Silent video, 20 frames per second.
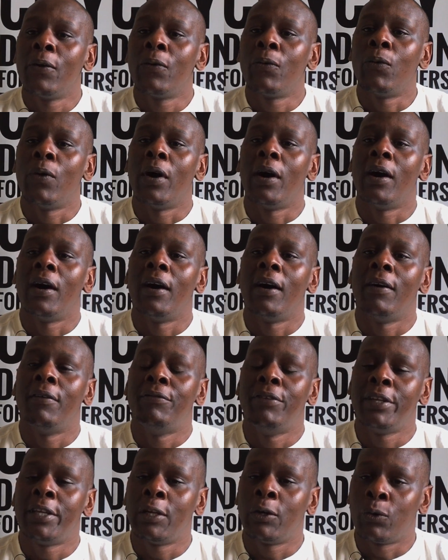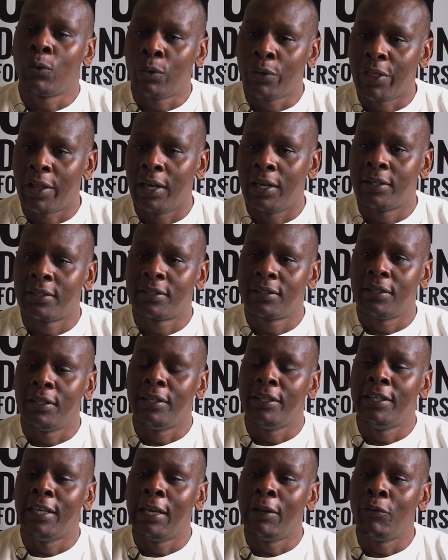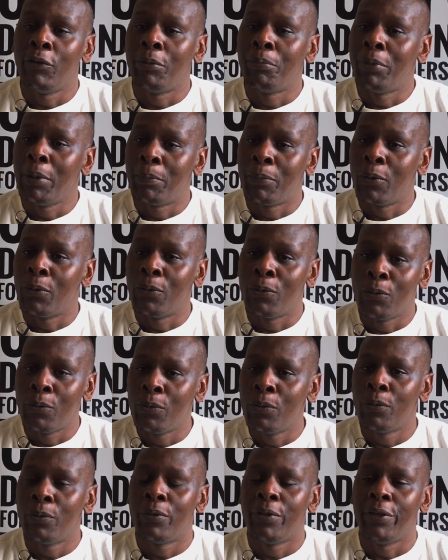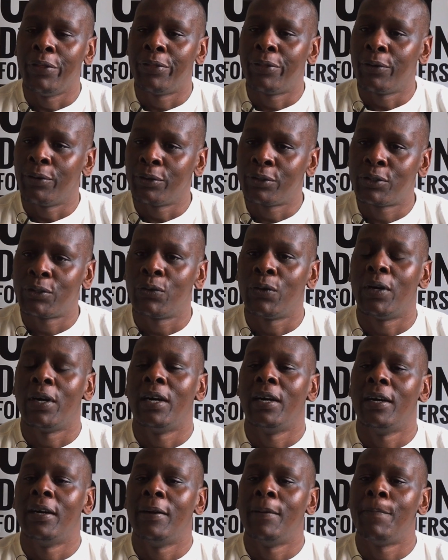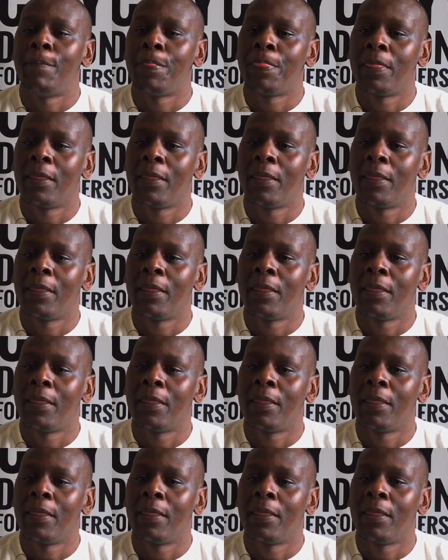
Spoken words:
were very ruthless in dealing with people who they thought were